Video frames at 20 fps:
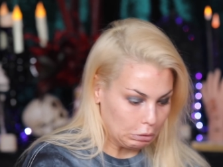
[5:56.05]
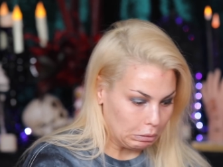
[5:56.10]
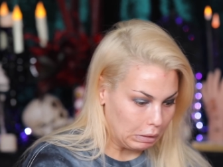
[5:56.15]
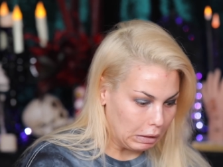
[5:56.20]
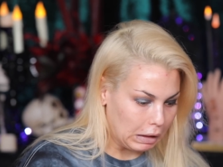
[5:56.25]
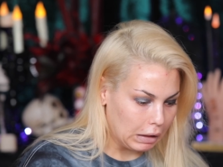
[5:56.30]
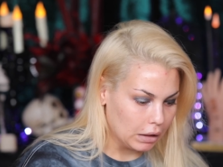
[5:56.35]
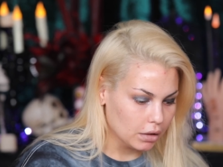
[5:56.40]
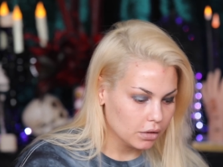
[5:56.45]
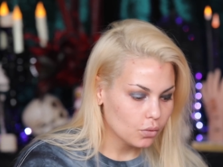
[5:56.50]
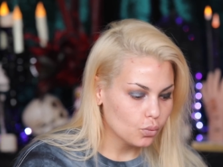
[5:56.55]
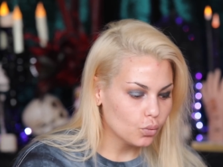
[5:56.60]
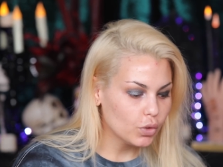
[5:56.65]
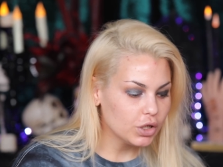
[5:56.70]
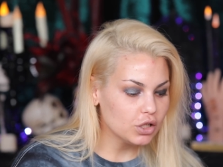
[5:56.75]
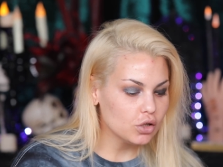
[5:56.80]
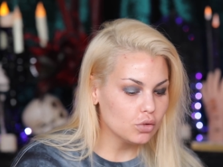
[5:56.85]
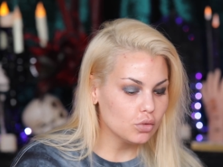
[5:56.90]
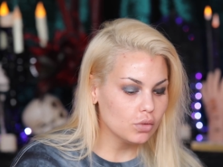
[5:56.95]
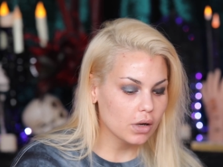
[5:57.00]

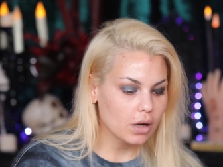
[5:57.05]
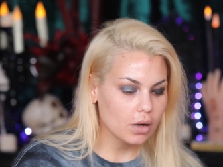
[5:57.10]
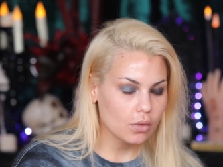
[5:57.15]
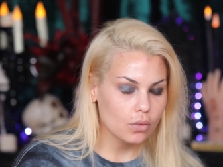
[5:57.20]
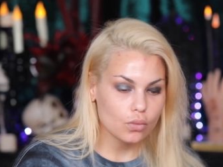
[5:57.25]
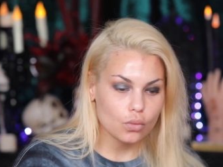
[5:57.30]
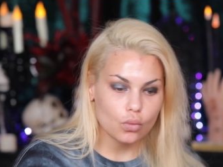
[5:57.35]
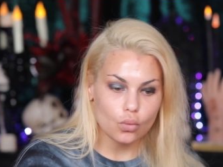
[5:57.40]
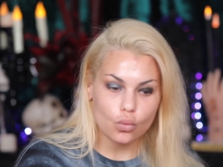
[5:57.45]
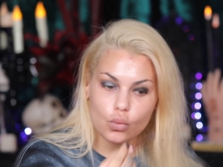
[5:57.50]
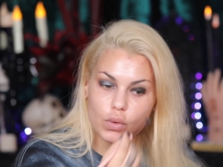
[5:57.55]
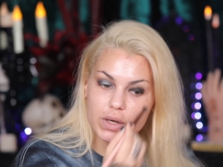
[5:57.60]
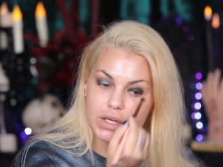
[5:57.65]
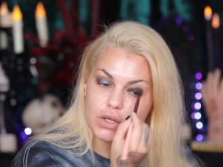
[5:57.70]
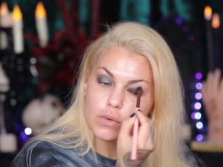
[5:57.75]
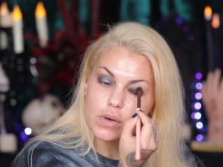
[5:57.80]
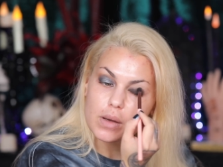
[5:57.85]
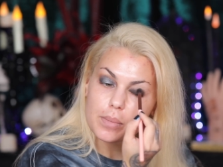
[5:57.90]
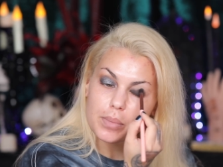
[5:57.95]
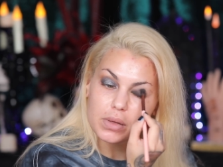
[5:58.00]
When you when
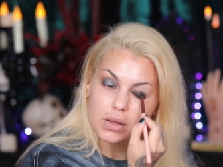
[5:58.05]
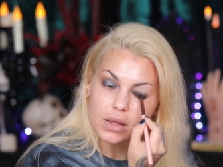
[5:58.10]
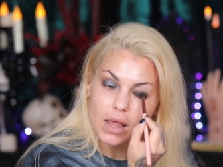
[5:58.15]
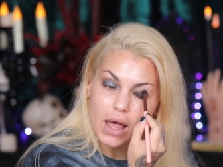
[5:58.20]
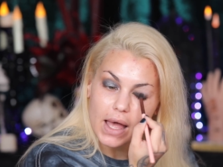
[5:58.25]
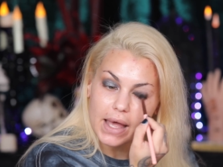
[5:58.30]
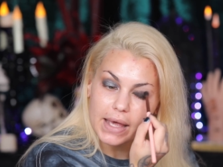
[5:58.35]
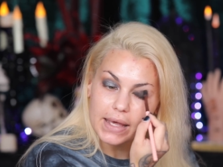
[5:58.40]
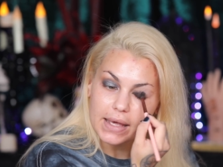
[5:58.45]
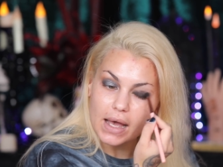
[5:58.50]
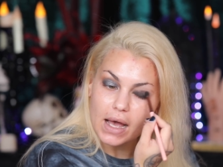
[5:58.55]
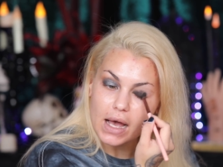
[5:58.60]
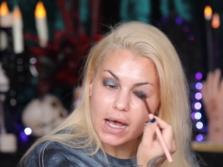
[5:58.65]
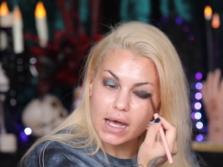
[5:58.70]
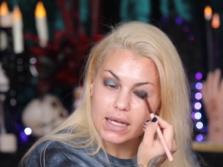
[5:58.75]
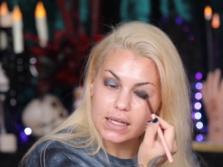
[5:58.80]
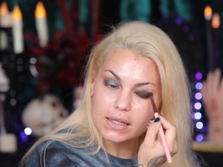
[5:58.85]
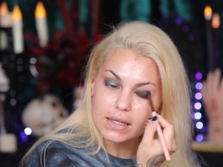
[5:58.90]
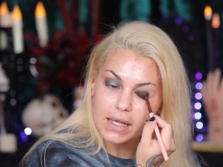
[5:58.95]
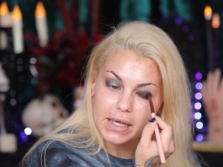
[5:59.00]
you apply
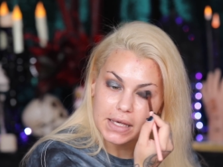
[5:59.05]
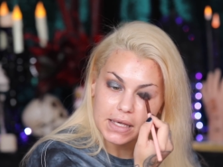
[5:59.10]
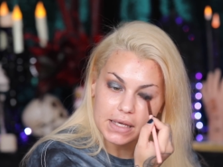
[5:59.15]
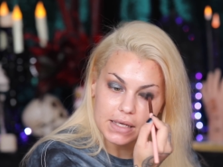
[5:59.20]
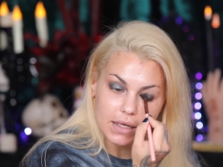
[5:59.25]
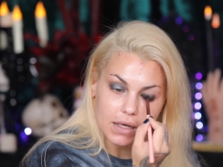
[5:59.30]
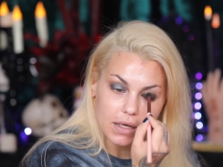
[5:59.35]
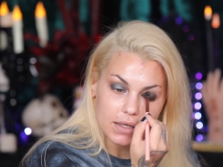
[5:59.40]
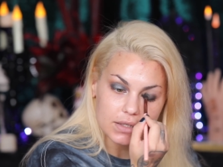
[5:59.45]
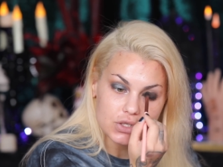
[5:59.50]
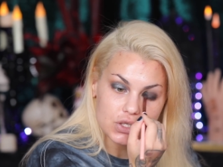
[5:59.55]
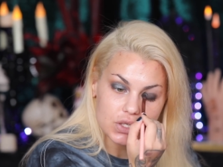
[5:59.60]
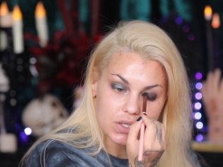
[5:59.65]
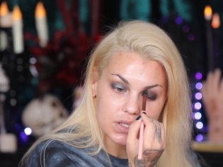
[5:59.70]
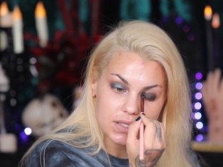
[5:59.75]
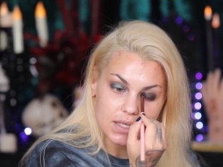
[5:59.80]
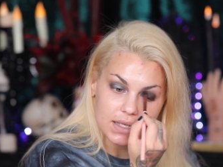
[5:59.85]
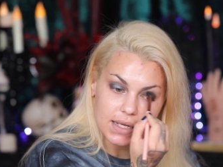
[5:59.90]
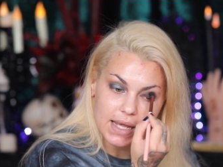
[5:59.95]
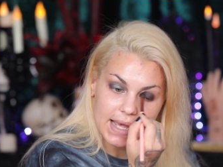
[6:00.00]
highlight, it
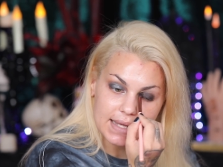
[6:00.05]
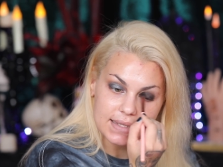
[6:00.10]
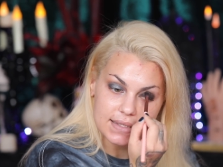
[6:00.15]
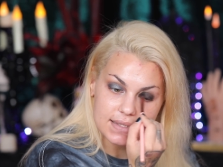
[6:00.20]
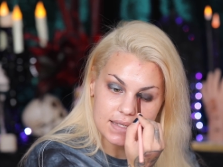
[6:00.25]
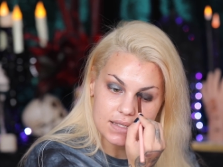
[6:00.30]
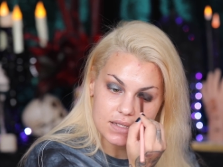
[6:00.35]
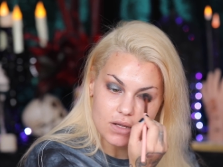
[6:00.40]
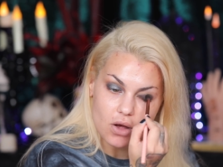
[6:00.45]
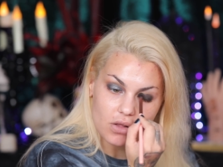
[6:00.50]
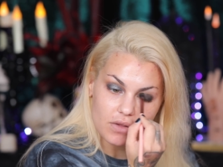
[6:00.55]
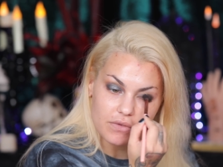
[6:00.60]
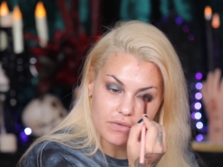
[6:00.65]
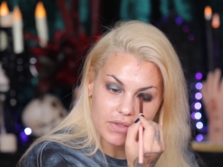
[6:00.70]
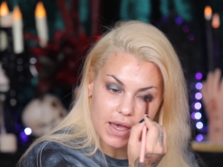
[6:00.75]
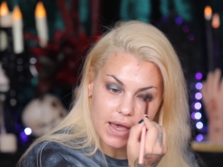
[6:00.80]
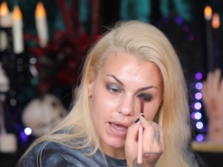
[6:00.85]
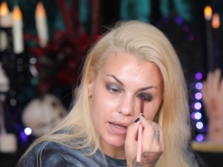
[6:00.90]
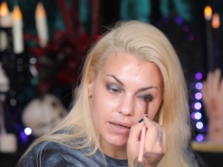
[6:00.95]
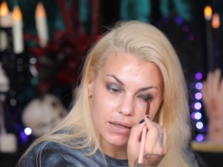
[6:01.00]
just enhances all of
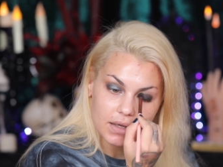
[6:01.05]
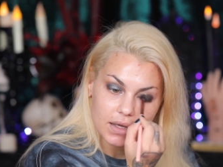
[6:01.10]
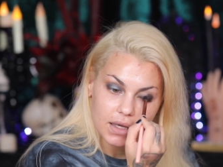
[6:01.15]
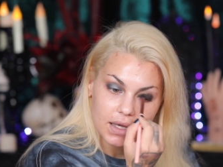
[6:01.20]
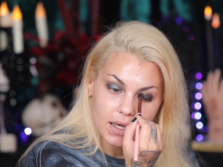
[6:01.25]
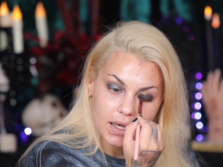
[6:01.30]
that.